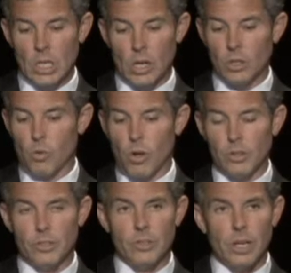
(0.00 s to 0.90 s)
On the
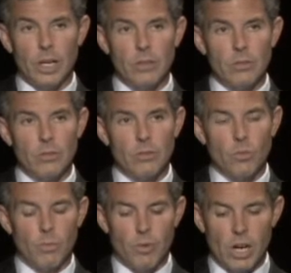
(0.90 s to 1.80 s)
quality side,
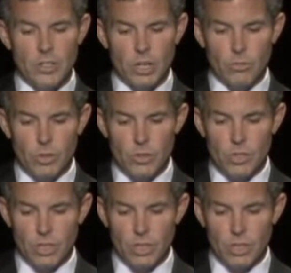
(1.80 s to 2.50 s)
one project reduced